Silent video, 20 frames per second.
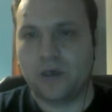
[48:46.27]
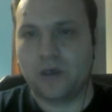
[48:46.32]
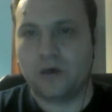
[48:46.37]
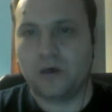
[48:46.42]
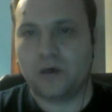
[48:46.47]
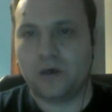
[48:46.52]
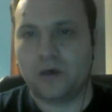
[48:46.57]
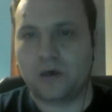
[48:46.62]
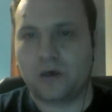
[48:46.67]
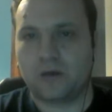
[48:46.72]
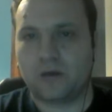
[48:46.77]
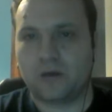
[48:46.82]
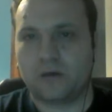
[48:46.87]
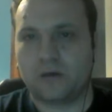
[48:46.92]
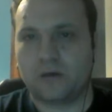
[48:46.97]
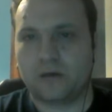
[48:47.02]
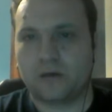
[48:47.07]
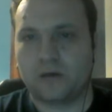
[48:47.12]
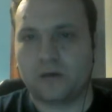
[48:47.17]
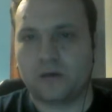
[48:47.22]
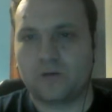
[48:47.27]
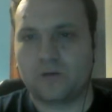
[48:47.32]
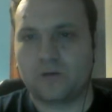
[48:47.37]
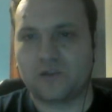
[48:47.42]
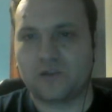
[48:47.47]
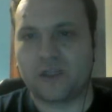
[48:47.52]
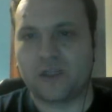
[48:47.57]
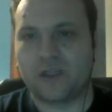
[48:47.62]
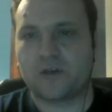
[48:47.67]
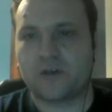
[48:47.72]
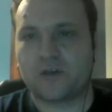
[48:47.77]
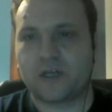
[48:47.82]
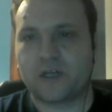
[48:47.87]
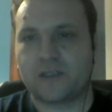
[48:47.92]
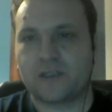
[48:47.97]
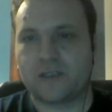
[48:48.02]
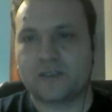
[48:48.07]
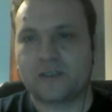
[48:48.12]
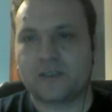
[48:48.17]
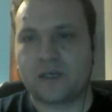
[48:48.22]
uh, to
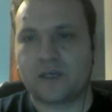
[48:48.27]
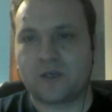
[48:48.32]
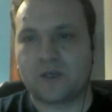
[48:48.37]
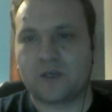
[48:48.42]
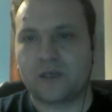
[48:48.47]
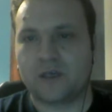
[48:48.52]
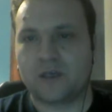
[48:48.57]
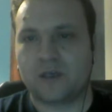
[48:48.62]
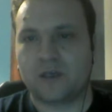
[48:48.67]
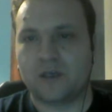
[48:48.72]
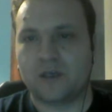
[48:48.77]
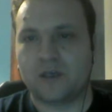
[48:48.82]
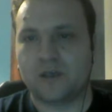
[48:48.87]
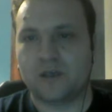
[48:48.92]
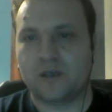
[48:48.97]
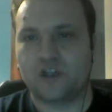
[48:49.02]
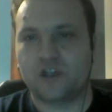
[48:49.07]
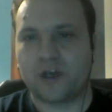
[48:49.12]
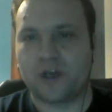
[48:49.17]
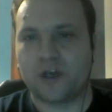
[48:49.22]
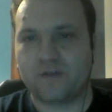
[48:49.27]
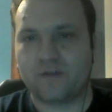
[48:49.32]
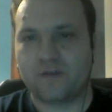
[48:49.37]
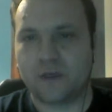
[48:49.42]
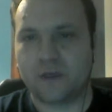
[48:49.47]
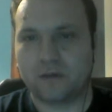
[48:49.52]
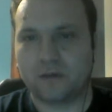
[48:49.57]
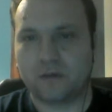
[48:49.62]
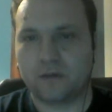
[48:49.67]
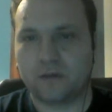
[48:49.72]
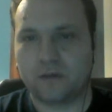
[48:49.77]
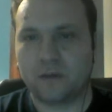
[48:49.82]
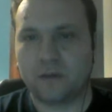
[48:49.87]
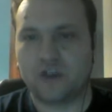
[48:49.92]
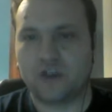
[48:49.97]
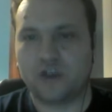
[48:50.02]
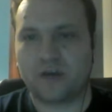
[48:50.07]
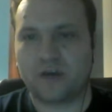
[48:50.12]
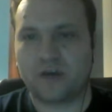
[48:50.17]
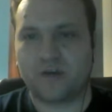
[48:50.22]
standardize something in Java,
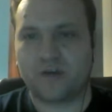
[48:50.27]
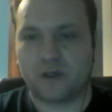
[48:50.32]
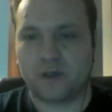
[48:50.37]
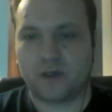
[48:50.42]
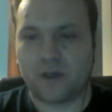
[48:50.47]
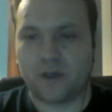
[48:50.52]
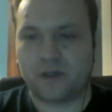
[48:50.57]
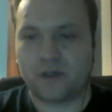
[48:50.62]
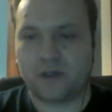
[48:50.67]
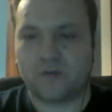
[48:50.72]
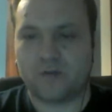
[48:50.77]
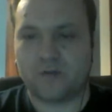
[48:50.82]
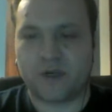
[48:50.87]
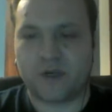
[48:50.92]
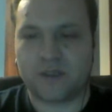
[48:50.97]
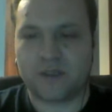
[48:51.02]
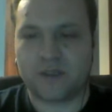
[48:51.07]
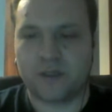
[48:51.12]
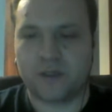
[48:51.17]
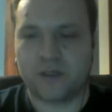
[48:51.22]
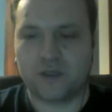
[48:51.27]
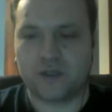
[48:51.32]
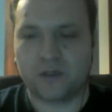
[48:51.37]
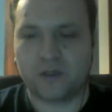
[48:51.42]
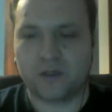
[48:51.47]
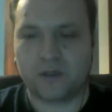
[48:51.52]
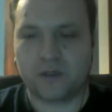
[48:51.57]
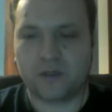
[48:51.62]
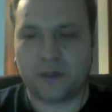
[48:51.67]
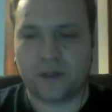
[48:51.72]
in Java Enterprise Edition,